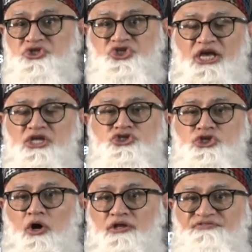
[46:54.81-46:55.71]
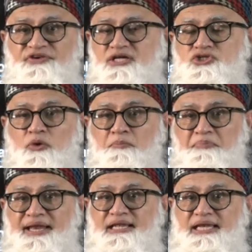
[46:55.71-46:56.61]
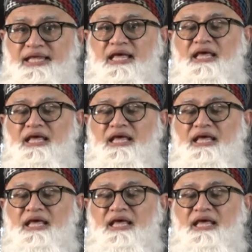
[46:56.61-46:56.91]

change the figures completely